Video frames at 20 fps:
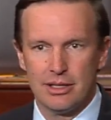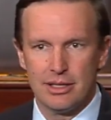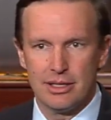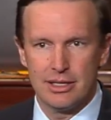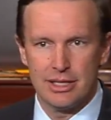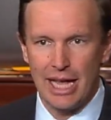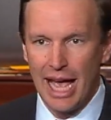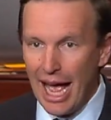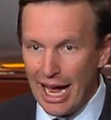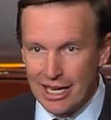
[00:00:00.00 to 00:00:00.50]

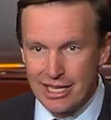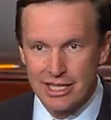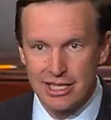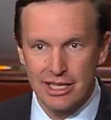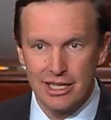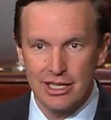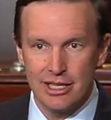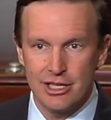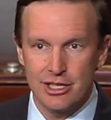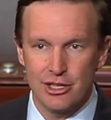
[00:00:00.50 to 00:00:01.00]

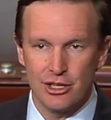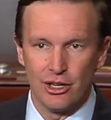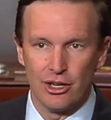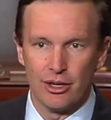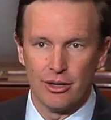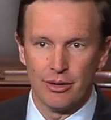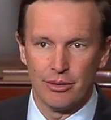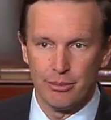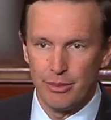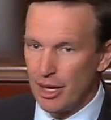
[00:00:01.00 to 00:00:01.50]
taxes
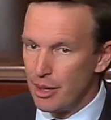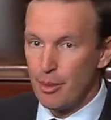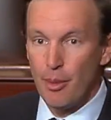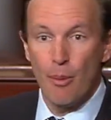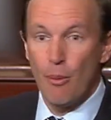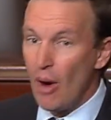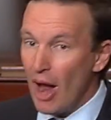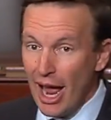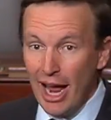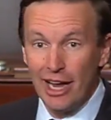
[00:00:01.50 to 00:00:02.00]
or
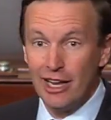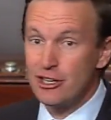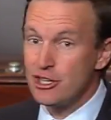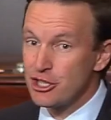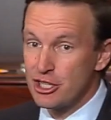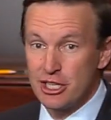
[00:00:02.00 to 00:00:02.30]
minimum wage.